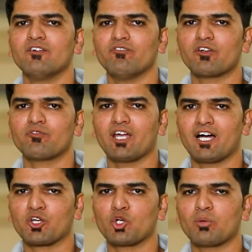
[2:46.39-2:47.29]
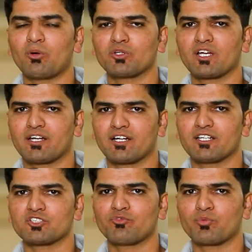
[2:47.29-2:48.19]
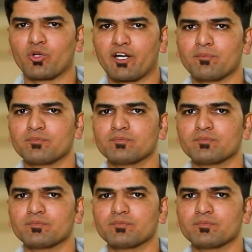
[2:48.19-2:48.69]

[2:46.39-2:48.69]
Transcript: where we argue about the correctness of program.